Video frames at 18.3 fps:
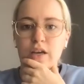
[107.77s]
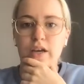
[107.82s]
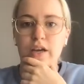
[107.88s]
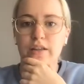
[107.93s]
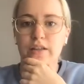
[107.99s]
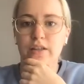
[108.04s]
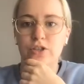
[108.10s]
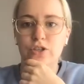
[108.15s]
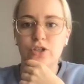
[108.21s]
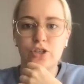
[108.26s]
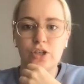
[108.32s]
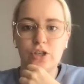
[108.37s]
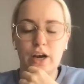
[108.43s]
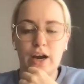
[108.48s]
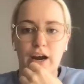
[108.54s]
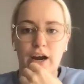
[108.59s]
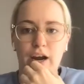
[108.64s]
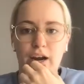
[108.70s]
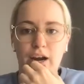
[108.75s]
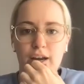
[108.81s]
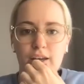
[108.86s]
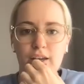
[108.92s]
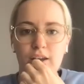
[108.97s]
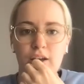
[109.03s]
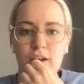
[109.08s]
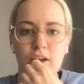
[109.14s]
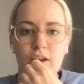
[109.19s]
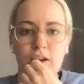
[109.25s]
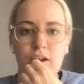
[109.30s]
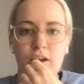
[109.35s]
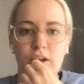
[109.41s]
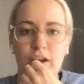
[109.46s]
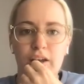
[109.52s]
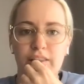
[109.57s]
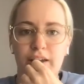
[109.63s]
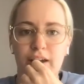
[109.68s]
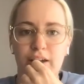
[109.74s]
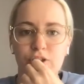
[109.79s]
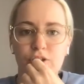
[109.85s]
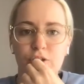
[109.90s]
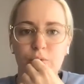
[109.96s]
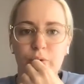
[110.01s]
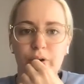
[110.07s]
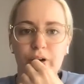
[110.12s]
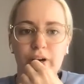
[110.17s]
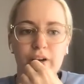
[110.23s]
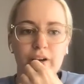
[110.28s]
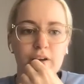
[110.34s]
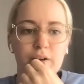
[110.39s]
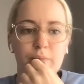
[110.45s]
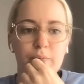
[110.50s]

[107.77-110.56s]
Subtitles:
in the chat and that should work.